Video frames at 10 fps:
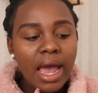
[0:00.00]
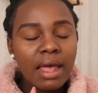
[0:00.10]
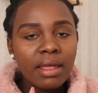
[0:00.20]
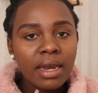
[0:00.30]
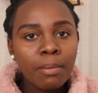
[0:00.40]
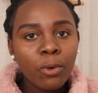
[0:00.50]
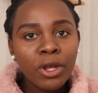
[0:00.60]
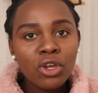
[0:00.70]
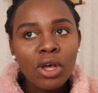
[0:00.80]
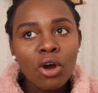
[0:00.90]
and then i'm
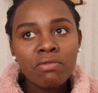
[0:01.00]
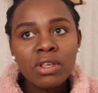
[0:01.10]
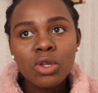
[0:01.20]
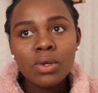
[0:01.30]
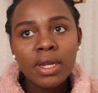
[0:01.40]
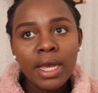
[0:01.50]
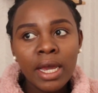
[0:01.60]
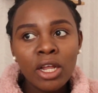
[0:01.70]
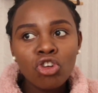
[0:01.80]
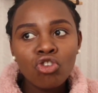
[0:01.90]
going to the office
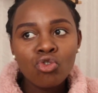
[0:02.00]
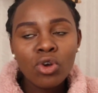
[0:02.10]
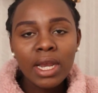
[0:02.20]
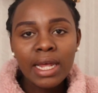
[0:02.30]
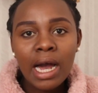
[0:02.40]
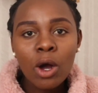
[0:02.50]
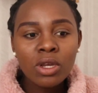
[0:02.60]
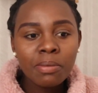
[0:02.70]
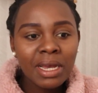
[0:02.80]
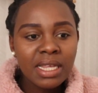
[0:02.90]
today to clear
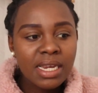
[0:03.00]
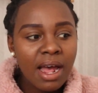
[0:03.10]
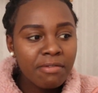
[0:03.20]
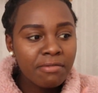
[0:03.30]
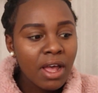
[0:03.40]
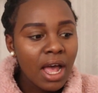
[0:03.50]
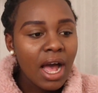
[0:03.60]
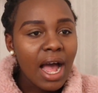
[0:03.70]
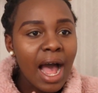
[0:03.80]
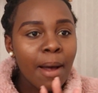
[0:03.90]
out my stuff
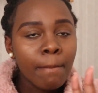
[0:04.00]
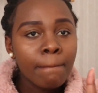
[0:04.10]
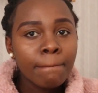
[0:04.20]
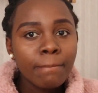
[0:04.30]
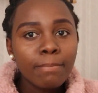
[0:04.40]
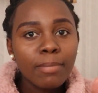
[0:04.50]
um